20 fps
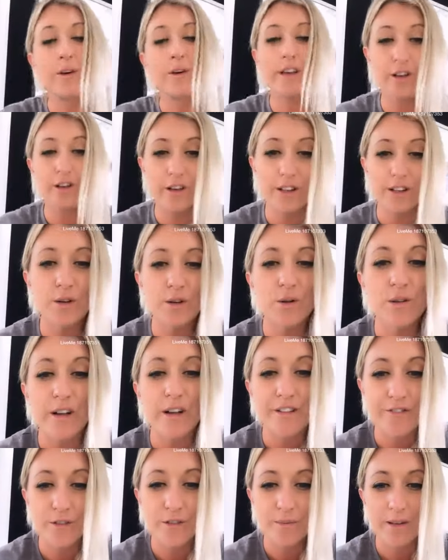Okay, you got to go
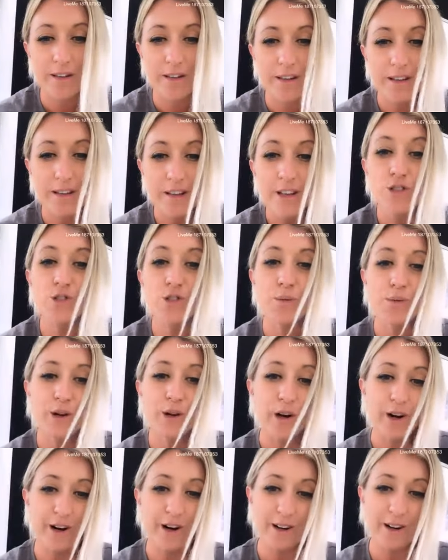live for me.
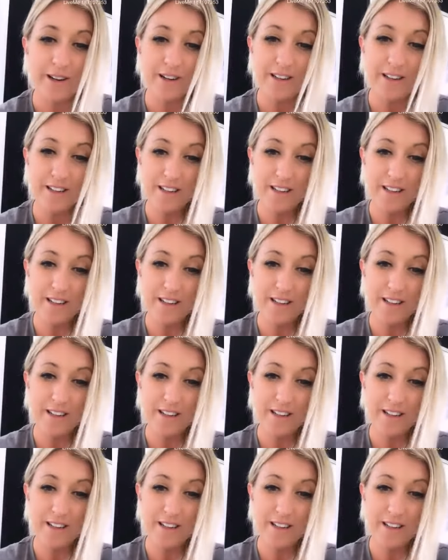Supercar.